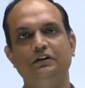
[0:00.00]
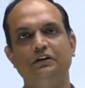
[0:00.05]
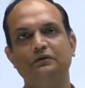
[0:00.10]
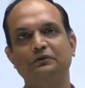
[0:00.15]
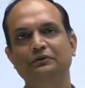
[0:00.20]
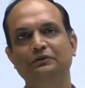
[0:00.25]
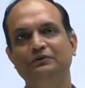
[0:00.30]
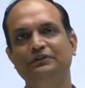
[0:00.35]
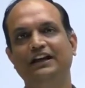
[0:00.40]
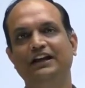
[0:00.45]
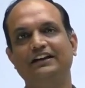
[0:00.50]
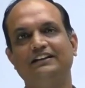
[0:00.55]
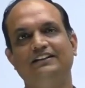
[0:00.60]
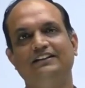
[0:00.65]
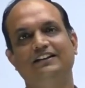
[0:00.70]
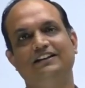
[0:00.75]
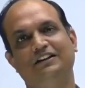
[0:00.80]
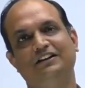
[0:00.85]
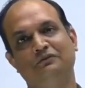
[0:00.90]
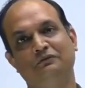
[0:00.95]
You know that
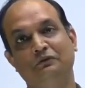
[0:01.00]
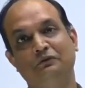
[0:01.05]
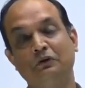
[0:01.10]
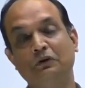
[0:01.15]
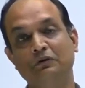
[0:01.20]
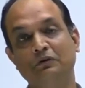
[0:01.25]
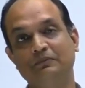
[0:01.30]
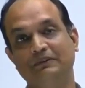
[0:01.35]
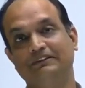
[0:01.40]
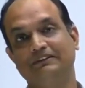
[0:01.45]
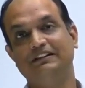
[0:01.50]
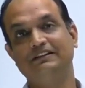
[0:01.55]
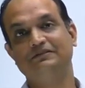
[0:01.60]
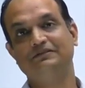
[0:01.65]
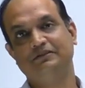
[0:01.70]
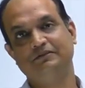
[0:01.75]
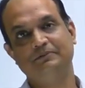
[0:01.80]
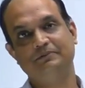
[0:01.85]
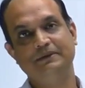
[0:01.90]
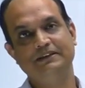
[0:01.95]
there are four
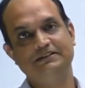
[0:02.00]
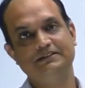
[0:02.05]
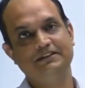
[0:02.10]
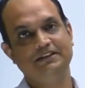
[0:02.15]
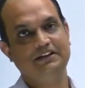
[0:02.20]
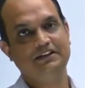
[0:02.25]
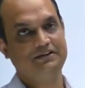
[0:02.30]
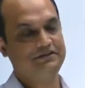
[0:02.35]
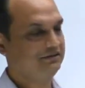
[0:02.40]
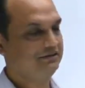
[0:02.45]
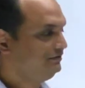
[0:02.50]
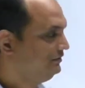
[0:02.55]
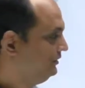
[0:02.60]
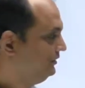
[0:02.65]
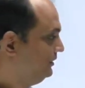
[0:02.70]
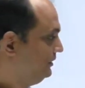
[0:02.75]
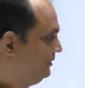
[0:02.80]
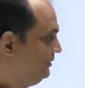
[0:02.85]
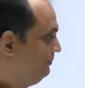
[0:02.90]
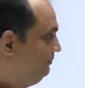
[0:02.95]
muscles of mastication.
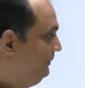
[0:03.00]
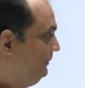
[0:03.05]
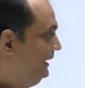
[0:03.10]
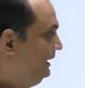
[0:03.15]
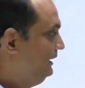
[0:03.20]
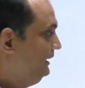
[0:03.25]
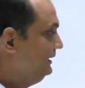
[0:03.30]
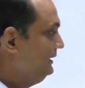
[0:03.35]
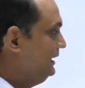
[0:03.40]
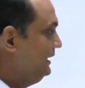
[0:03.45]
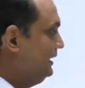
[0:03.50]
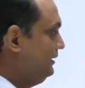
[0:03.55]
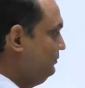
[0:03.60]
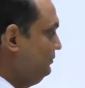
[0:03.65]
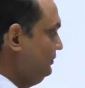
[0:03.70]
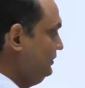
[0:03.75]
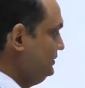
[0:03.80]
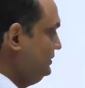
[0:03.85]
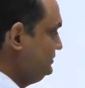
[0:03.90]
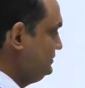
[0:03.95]
Mainly they are
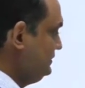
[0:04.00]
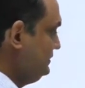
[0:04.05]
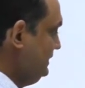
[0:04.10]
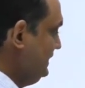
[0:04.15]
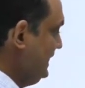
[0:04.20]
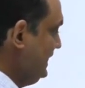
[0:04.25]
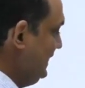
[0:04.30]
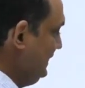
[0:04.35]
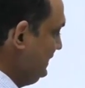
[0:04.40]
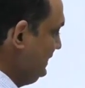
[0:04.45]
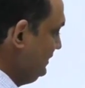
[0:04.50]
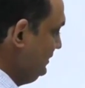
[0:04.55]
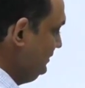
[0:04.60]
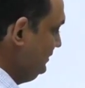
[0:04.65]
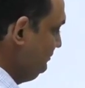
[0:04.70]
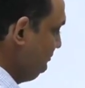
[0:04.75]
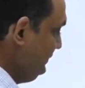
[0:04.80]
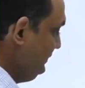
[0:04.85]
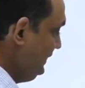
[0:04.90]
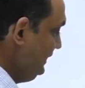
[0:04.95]
known as lateral
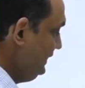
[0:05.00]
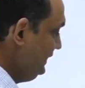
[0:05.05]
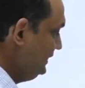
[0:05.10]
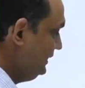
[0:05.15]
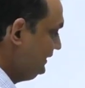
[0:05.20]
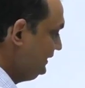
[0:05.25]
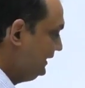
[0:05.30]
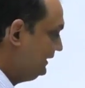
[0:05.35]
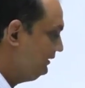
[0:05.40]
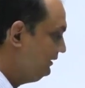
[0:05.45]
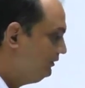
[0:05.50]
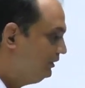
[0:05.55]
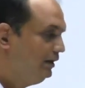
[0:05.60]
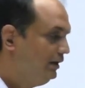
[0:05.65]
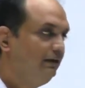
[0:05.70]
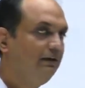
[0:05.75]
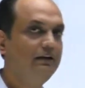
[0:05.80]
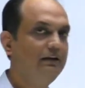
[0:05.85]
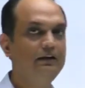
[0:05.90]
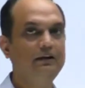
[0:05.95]
and medial
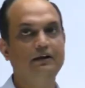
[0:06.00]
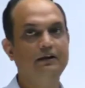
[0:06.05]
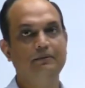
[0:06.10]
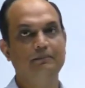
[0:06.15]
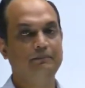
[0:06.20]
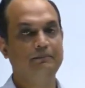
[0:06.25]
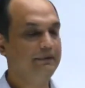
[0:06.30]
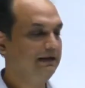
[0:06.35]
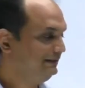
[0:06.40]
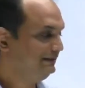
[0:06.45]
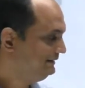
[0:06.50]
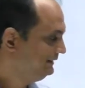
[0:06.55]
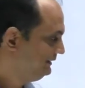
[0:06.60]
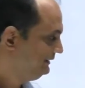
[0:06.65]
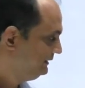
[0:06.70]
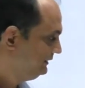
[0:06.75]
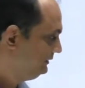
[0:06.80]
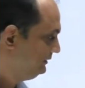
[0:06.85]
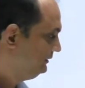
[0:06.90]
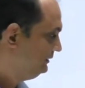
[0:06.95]
pterygoid,
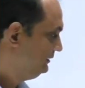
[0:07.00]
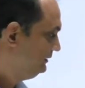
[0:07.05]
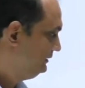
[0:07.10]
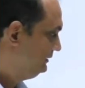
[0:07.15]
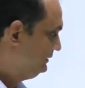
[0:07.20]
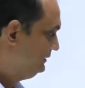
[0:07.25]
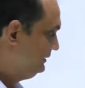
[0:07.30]
masseter